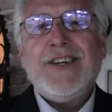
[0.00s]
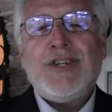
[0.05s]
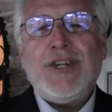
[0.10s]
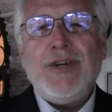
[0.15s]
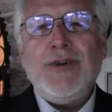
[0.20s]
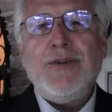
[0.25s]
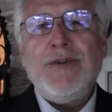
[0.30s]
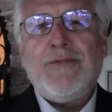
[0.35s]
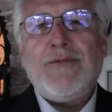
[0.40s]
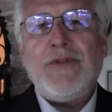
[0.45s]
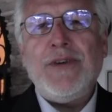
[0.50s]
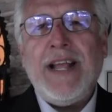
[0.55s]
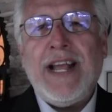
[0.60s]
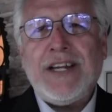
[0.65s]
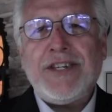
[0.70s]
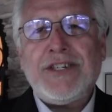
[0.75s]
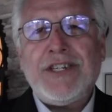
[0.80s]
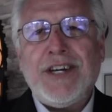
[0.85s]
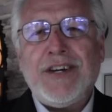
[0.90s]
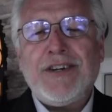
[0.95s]
tuned for
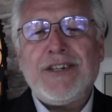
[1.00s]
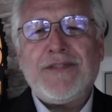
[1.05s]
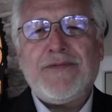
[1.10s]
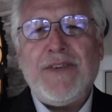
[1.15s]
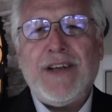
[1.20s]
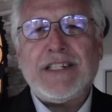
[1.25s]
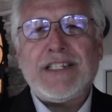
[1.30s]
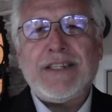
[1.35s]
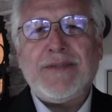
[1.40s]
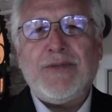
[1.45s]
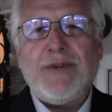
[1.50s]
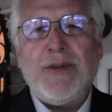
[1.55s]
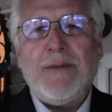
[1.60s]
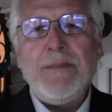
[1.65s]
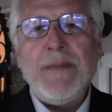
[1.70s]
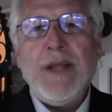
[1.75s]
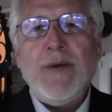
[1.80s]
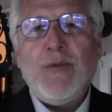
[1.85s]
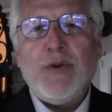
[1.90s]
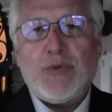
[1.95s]
next year's festival,
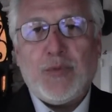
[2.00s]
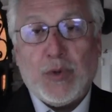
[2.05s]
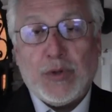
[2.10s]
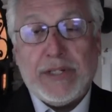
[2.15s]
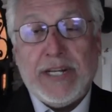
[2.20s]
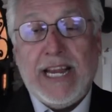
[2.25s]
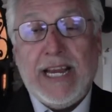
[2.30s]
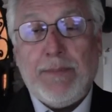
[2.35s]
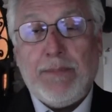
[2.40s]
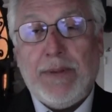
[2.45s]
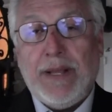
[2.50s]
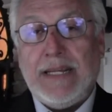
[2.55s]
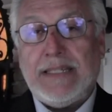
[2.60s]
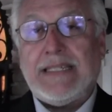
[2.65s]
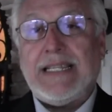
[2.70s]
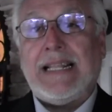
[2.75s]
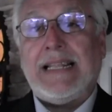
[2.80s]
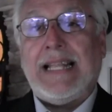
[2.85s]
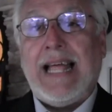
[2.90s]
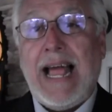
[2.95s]
which will take place
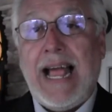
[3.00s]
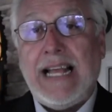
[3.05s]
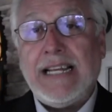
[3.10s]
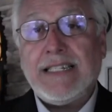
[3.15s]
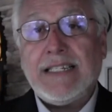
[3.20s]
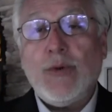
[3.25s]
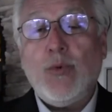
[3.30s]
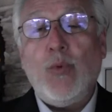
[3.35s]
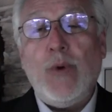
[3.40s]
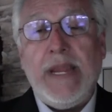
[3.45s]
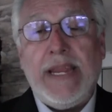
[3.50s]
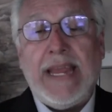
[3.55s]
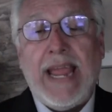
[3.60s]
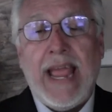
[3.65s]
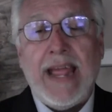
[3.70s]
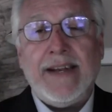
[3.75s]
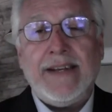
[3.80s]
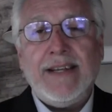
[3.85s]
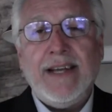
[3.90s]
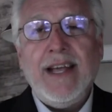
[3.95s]
the last
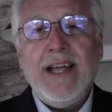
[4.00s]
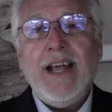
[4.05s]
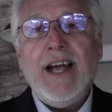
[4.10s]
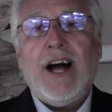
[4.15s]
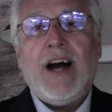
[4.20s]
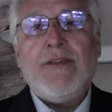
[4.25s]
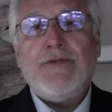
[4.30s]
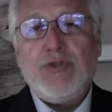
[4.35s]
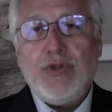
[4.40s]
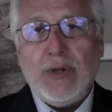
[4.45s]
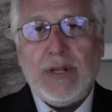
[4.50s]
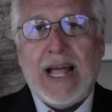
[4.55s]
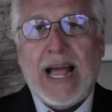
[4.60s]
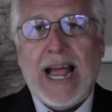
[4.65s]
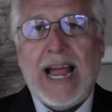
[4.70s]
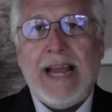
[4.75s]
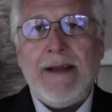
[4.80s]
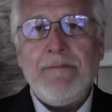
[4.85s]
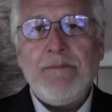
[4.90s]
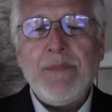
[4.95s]
weekend of
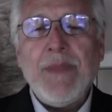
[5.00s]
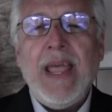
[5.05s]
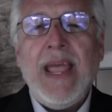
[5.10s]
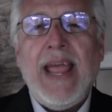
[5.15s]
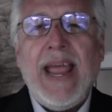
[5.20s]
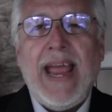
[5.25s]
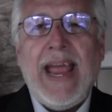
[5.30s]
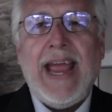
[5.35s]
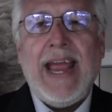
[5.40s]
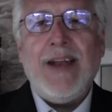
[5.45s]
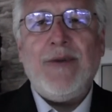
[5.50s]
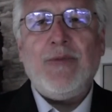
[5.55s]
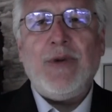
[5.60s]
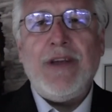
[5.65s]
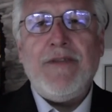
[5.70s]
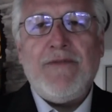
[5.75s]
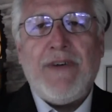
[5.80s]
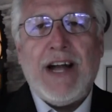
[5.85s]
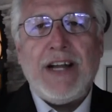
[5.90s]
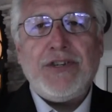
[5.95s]
July, and we
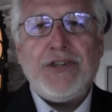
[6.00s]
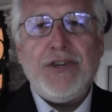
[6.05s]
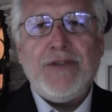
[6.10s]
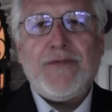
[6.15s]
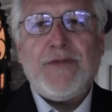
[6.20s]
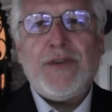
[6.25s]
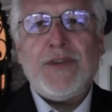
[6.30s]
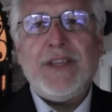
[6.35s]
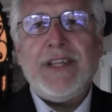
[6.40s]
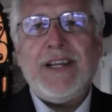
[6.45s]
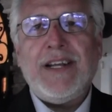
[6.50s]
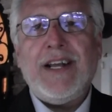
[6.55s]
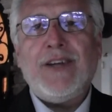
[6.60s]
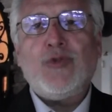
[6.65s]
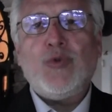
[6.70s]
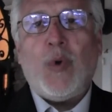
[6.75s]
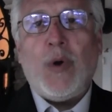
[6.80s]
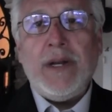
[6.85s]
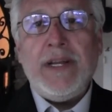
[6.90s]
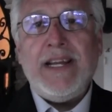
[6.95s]
invite you for the
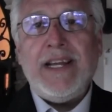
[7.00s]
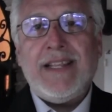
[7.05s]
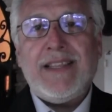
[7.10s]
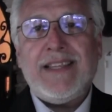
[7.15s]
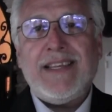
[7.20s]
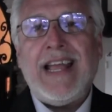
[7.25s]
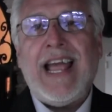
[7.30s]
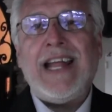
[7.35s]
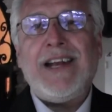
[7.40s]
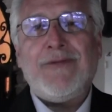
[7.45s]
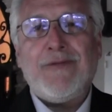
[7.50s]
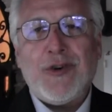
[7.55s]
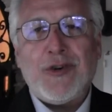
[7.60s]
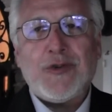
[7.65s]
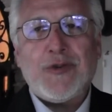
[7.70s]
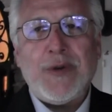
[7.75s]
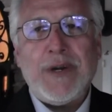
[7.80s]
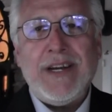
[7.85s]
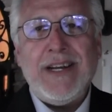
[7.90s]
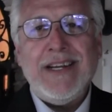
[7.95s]
20th
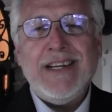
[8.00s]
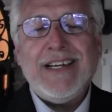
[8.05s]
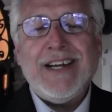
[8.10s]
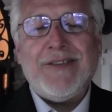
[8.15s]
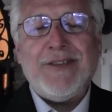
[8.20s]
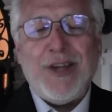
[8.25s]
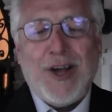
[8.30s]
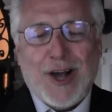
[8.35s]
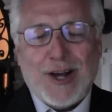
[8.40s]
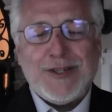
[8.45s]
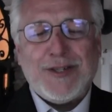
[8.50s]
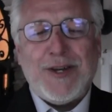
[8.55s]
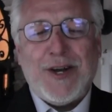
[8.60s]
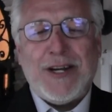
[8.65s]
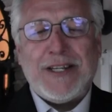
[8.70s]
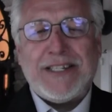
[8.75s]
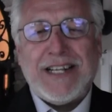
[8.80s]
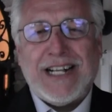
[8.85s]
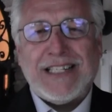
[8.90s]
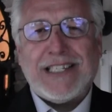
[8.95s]
anniversary of the
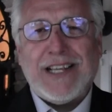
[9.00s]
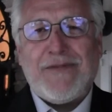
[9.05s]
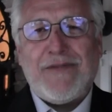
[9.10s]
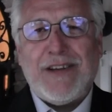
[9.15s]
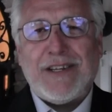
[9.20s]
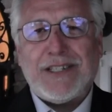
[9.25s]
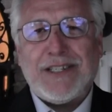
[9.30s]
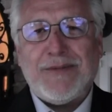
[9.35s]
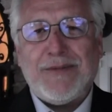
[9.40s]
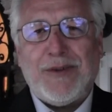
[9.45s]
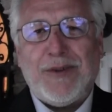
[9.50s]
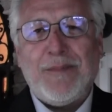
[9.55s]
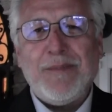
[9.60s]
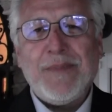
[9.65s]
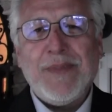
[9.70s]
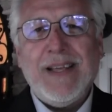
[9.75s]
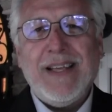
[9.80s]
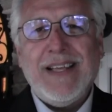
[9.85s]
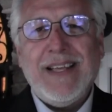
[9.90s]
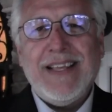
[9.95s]
Oxnard Salsa Festival.
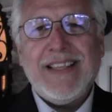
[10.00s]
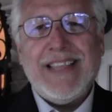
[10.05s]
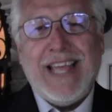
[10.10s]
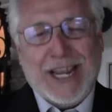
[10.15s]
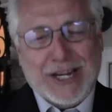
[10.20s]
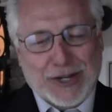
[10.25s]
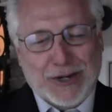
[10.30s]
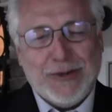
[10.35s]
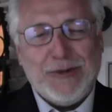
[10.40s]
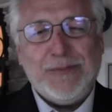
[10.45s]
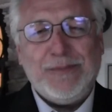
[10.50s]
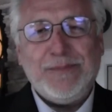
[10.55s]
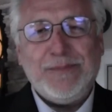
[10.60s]
Thank you.